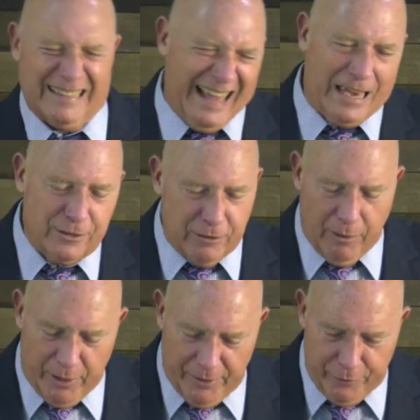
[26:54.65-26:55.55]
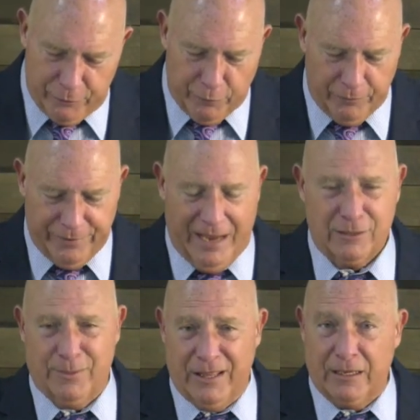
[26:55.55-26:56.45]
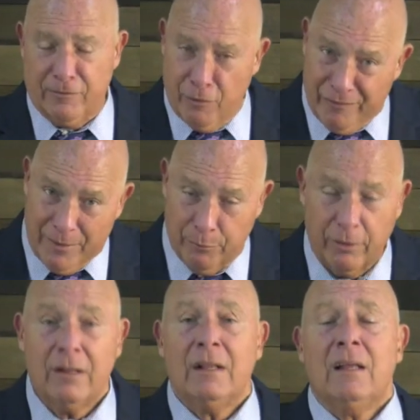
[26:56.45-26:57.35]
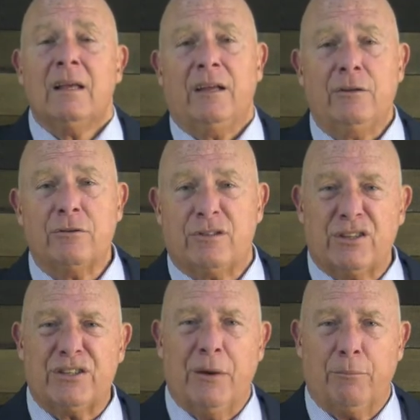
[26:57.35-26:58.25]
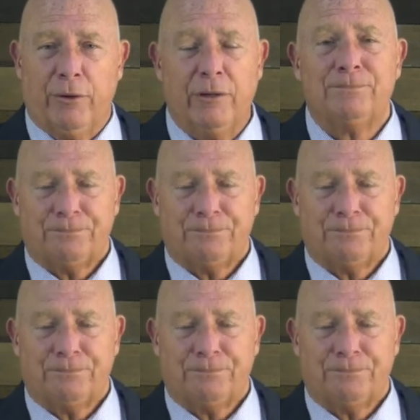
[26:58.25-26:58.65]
Last year I read it through 12 times by the end of November and used December to